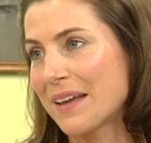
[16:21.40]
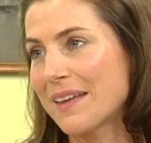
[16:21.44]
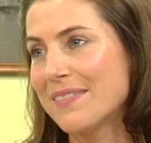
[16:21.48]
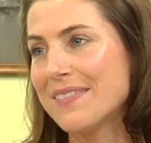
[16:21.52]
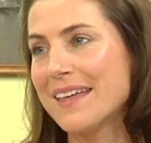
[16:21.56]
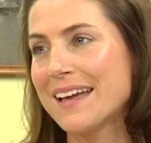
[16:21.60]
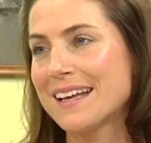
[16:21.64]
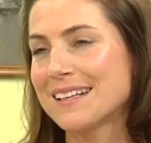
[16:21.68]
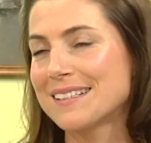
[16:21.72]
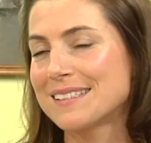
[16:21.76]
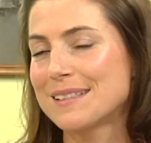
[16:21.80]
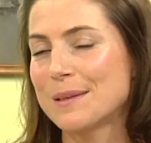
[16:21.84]
And
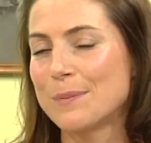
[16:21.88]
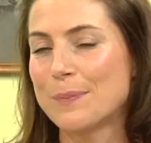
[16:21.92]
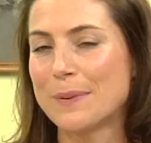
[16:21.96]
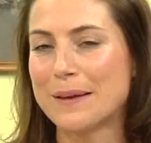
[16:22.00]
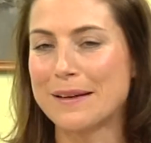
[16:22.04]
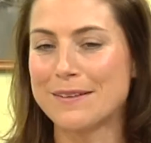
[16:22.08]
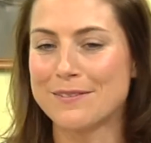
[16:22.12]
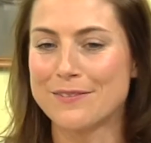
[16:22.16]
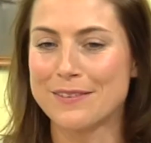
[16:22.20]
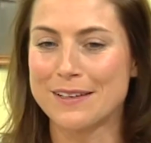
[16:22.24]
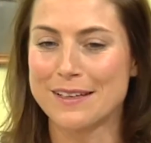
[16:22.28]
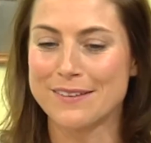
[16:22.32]
that's the
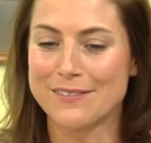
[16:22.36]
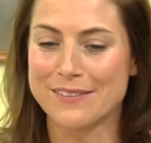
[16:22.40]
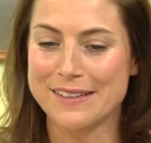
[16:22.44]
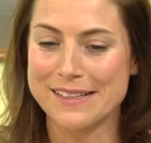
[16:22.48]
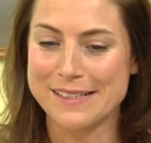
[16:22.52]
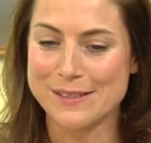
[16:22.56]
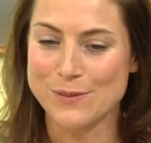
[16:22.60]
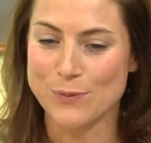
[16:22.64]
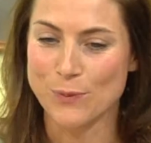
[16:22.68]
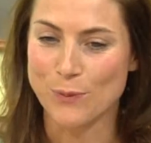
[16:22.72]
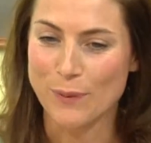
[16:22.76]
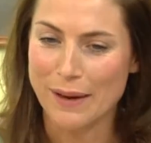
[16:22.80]
benefit of it
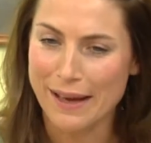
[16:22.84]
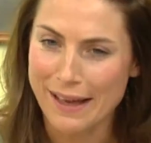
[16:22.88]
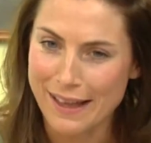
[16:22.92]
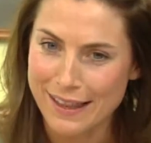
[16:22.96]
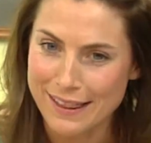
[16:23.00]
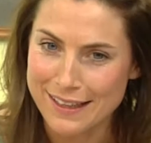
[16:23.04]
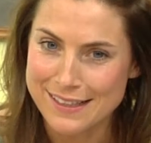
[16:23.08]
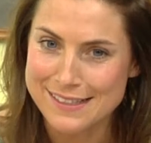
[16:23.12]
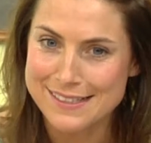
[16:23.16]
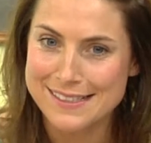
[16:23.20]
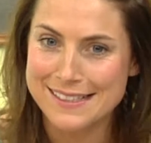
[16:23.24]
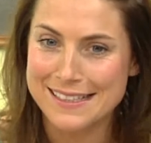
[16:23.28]
as
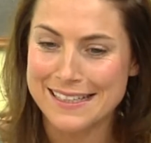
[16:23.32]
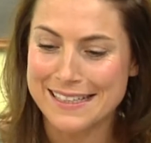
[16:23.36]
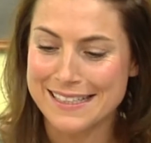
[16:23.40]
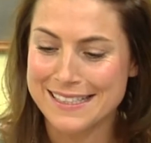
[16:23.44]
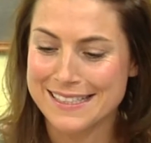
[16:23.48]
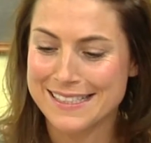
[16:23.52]
well, isn't it?